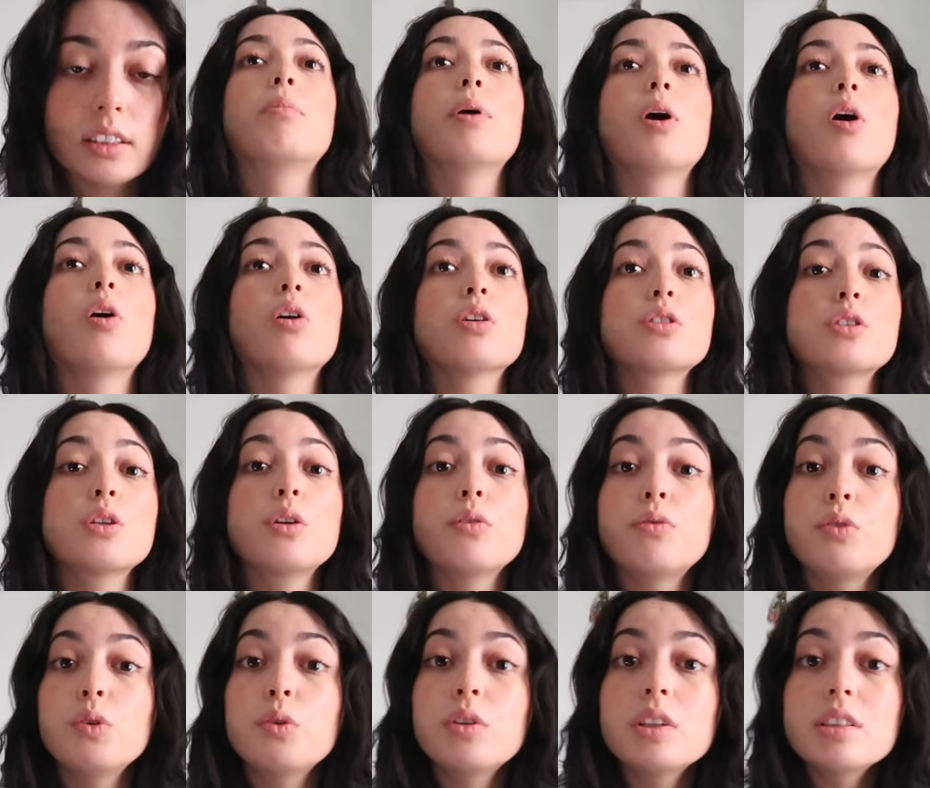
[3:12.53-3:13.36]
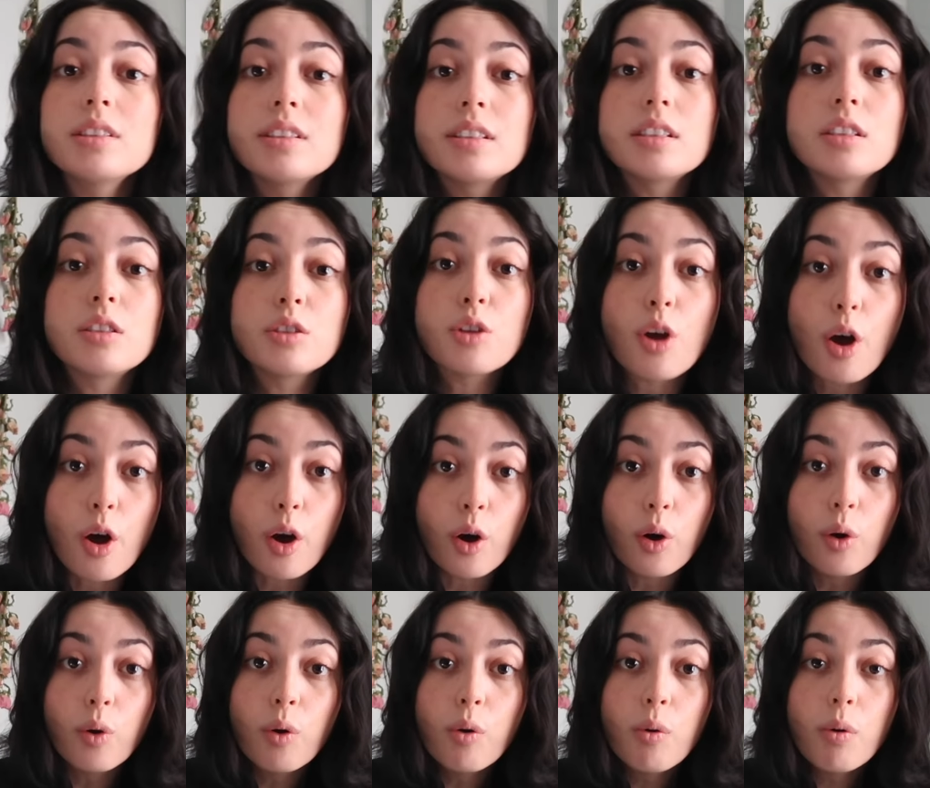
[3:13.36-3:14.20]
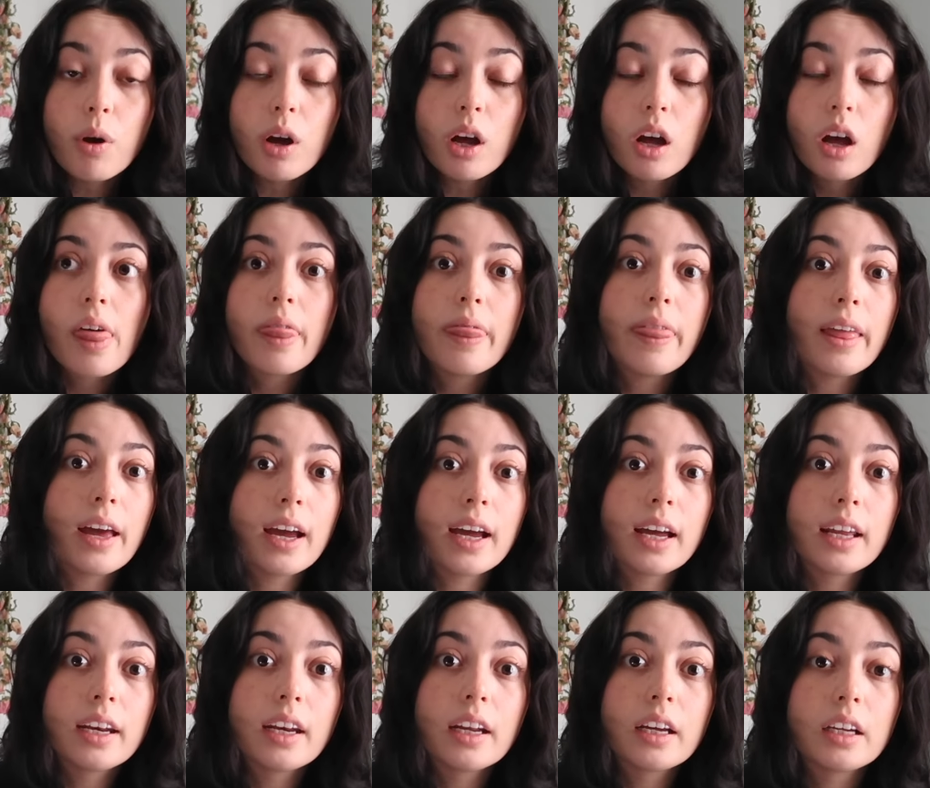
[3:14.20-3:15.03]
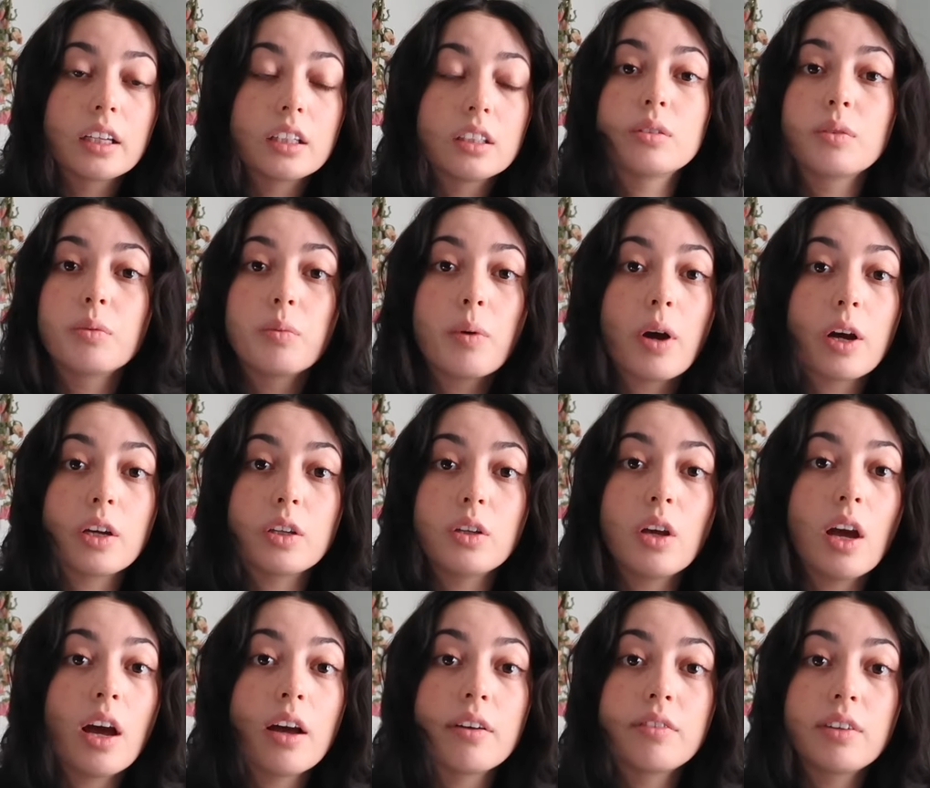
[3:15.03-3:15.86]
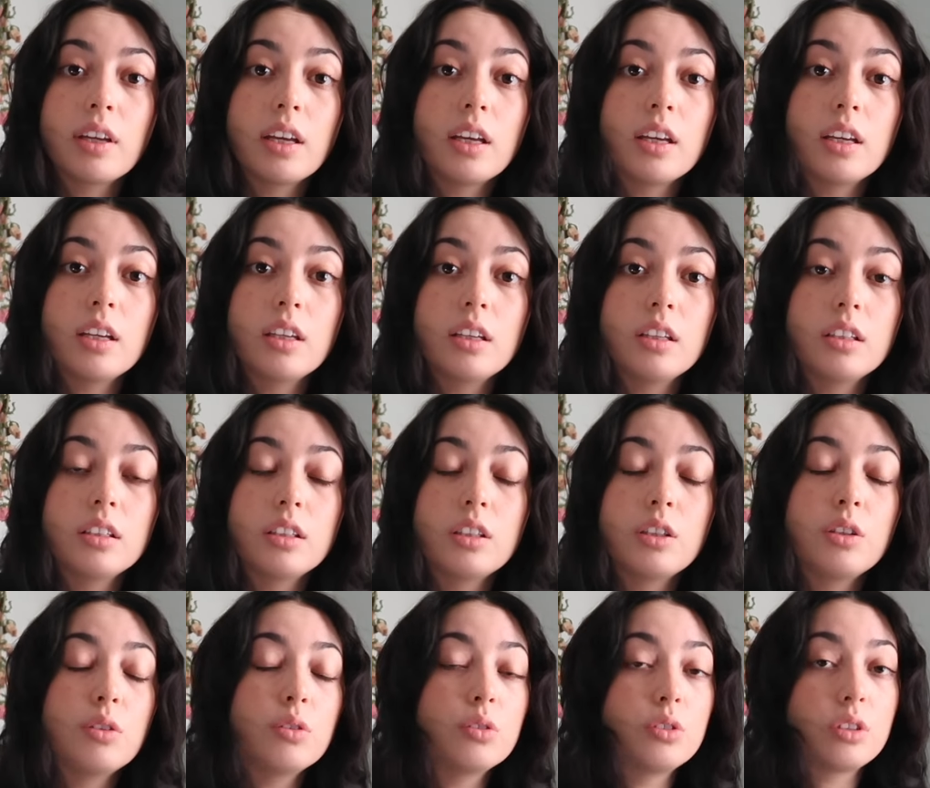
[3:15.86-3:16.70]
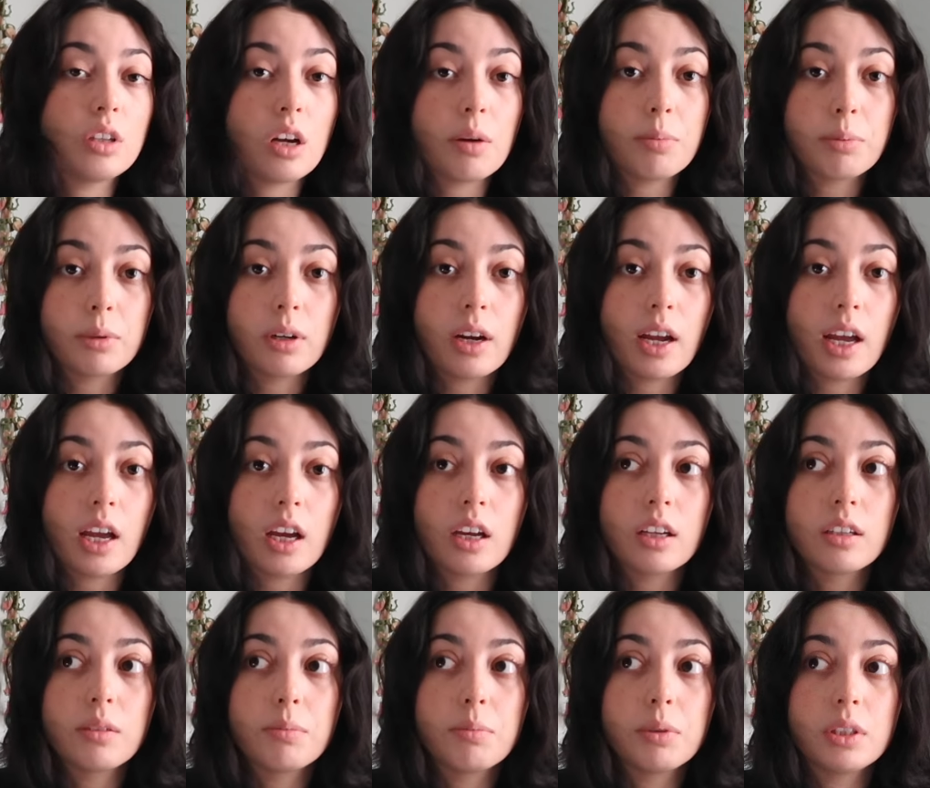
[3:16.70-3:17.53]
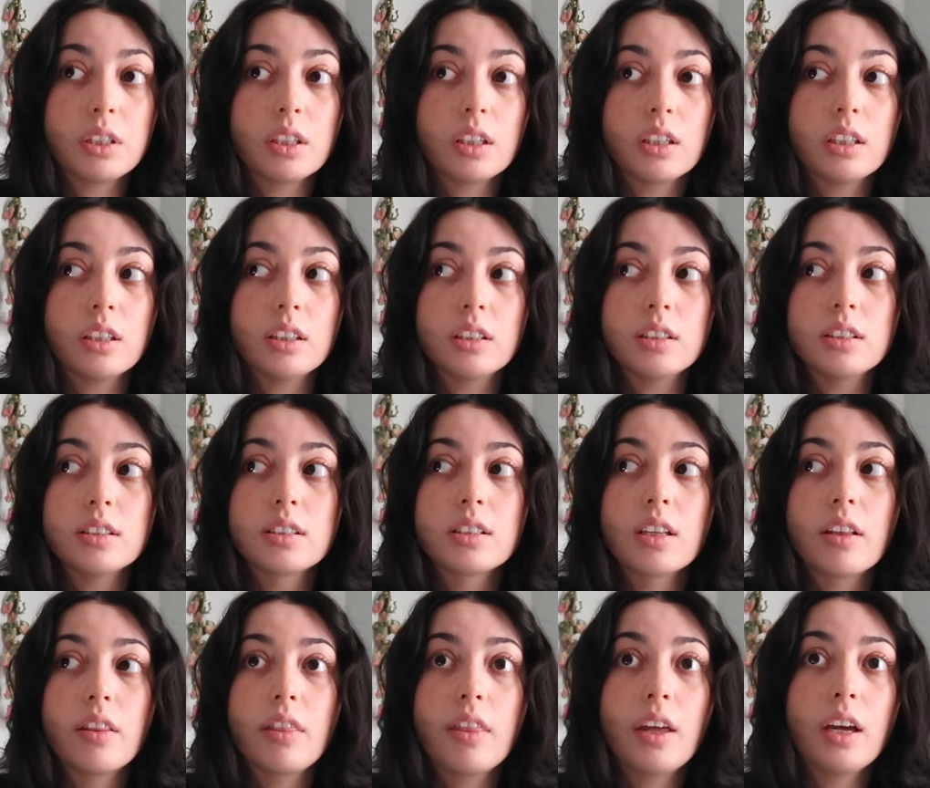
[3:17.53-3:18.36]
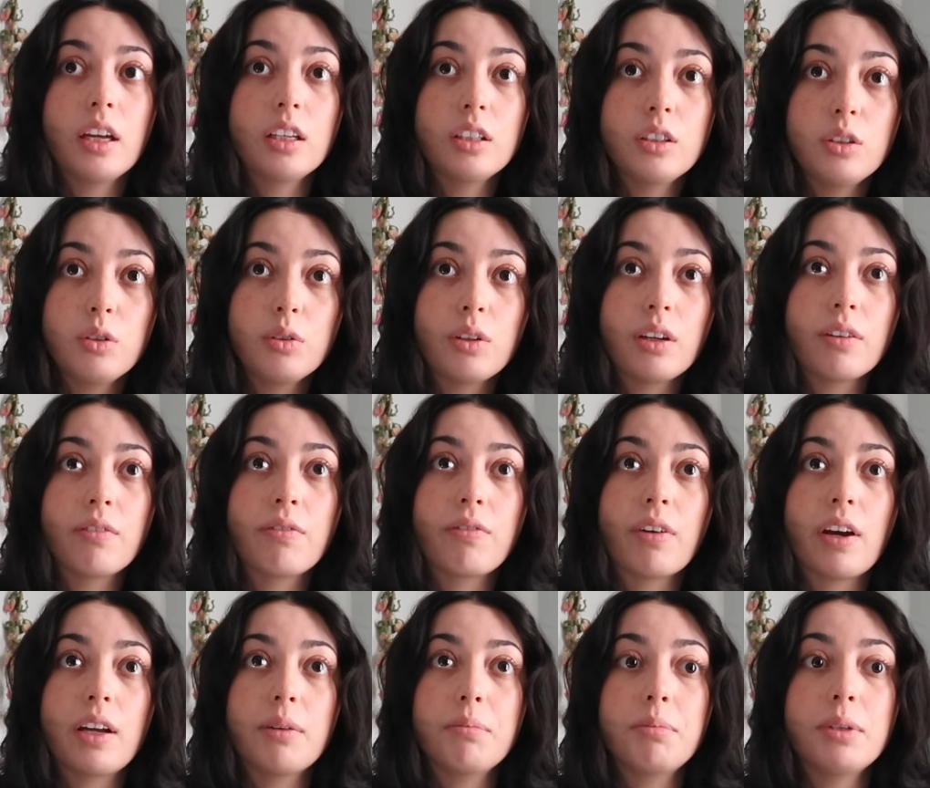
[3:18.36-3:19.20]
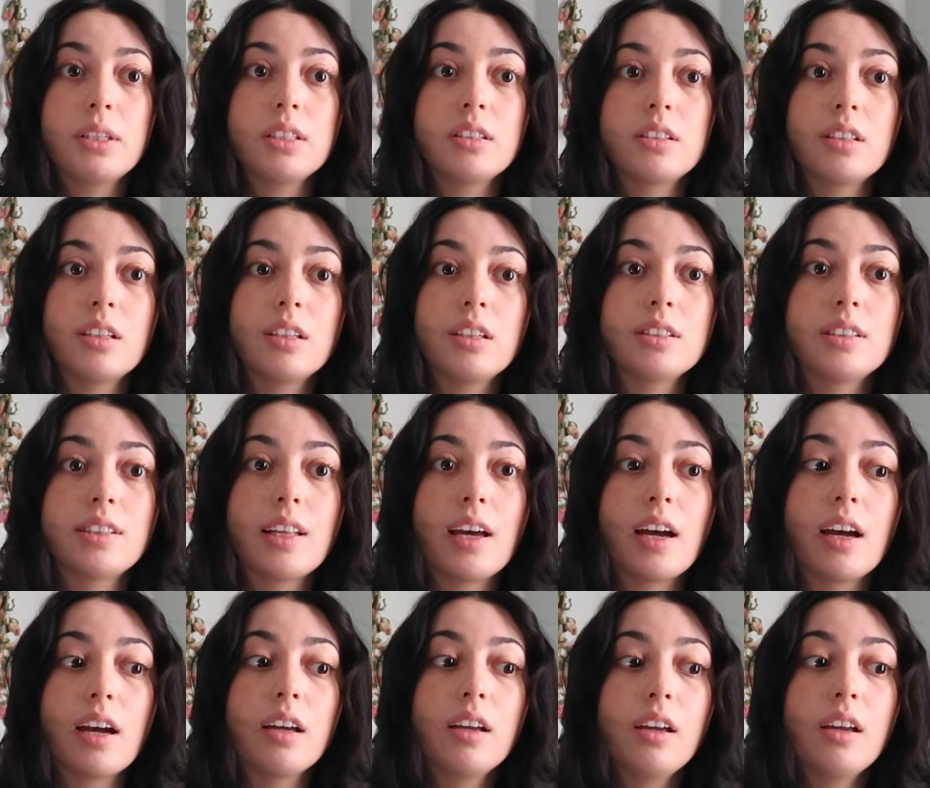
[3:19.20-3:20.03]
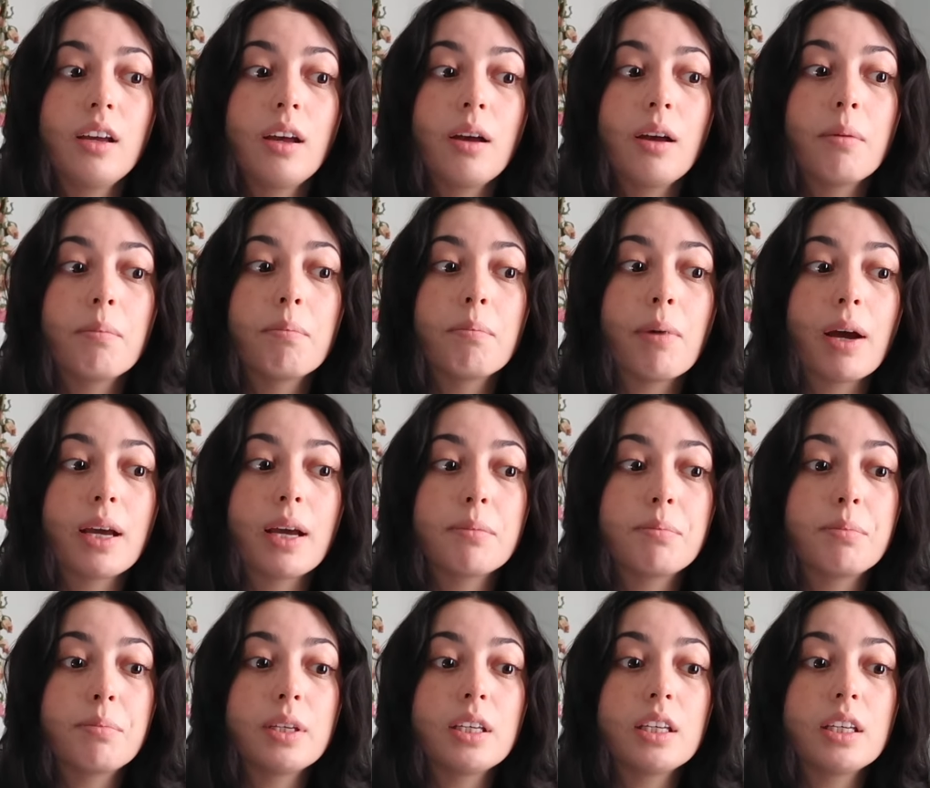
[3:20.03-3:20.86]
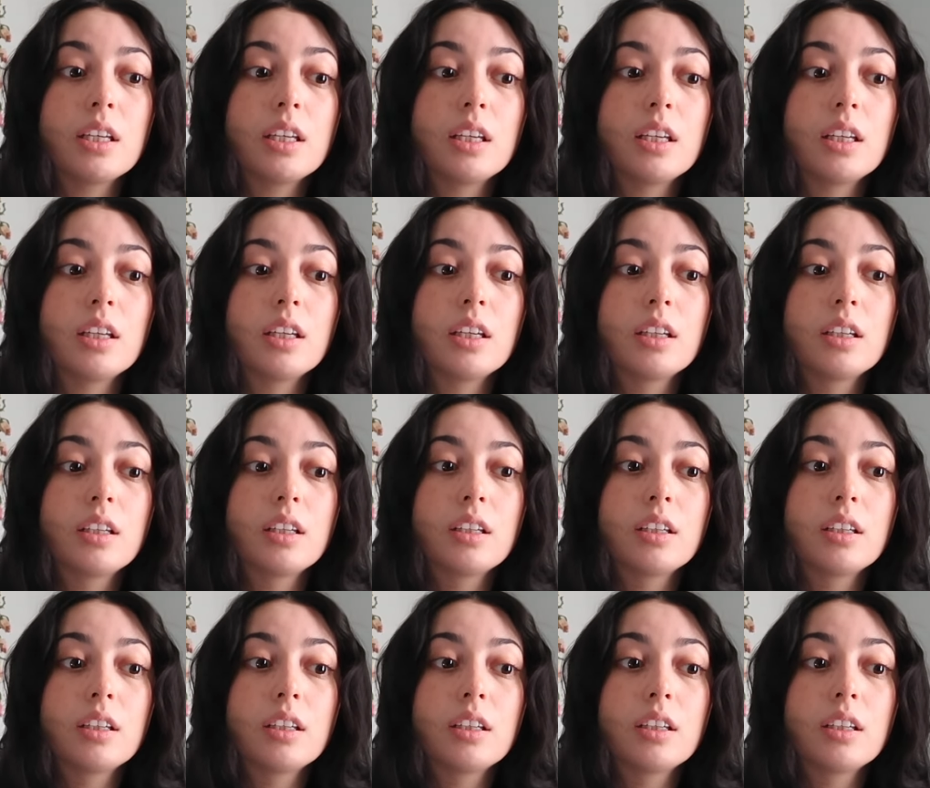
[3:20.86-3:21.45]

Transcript: But also if you can sew, then wow, you have a huge upper hand because then you can find pieces that might be